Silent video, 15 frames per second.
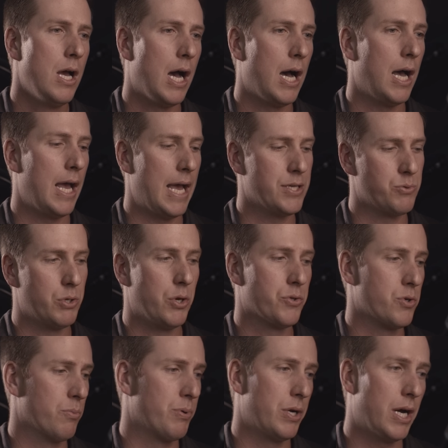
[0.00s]
As we go
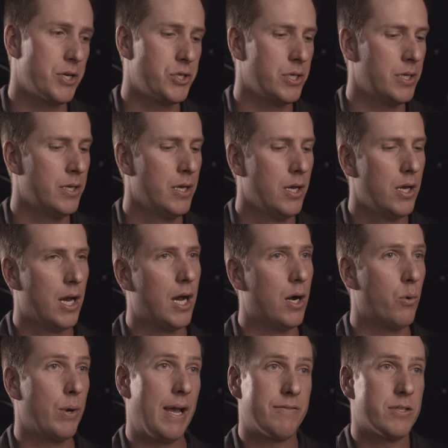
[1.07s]
through production,
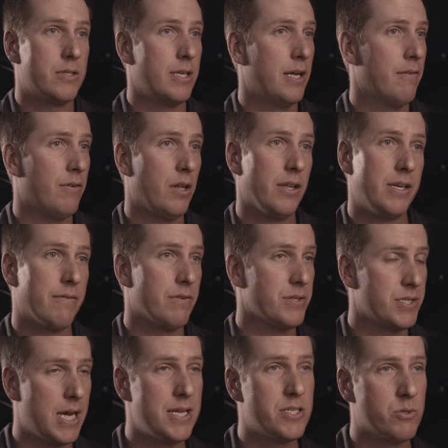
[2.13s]
we have to think of all the
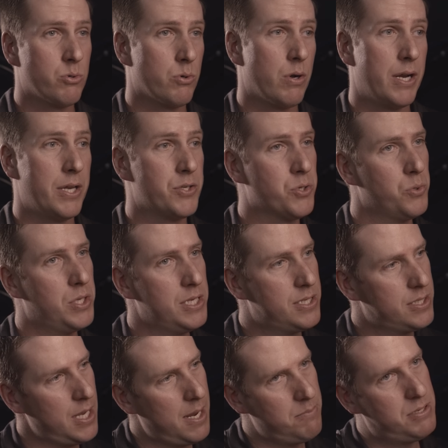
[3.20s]
different sizes we're running. So these
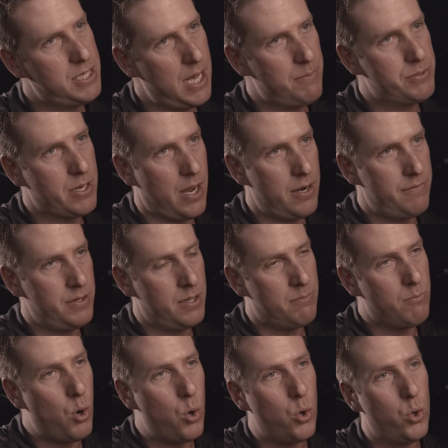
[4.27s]
same steps kind of in the
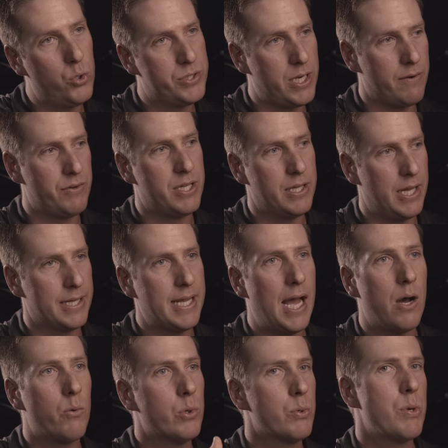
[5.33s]
molds and everything like
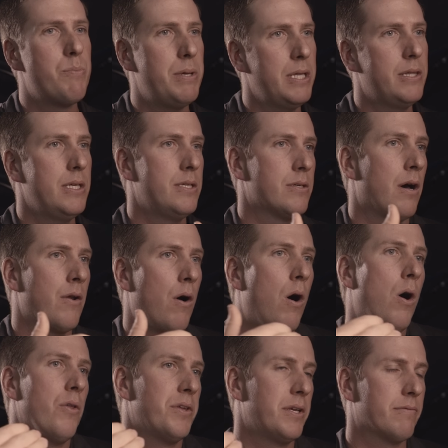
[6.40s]
that, we repeat these on
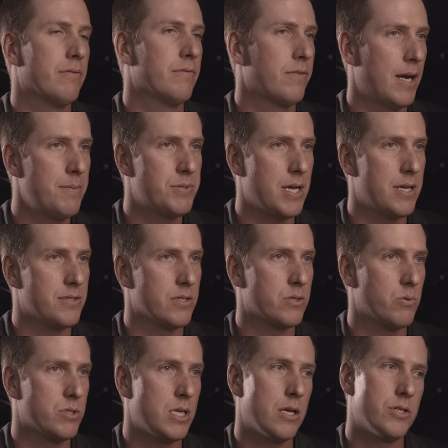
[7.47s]
all the different frame sizes.
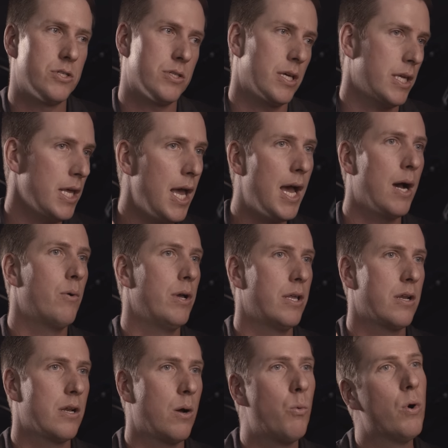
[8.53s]
So it's not just like, yeah, we
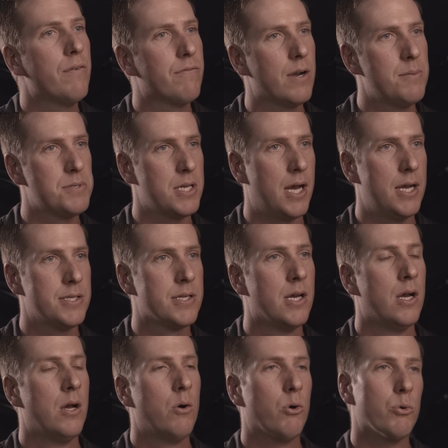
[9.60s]
hit it on one frame size,
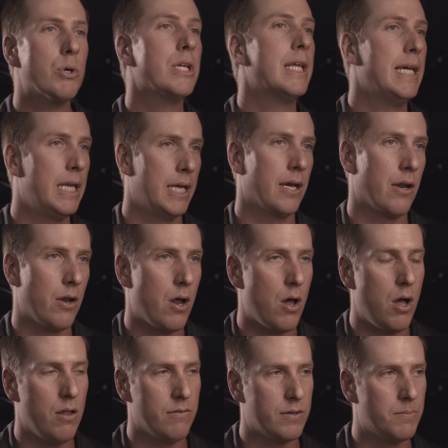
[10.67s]
we're really hitting on
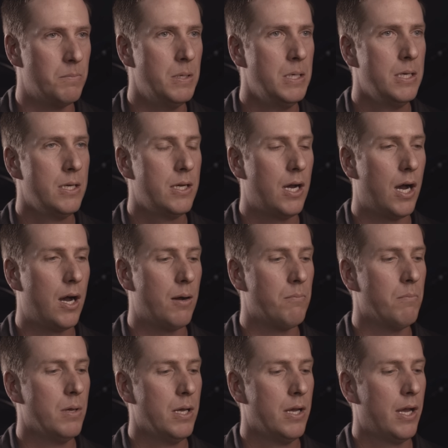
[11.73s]
all of
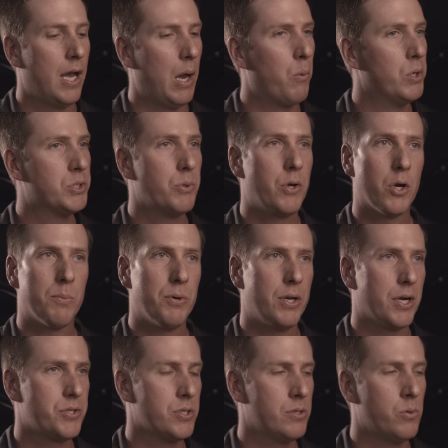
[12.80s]
them. And once we go to
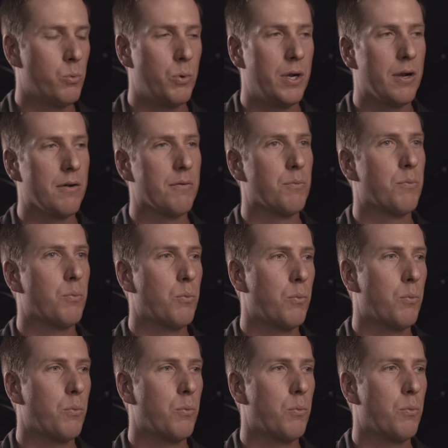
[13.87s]
production, we're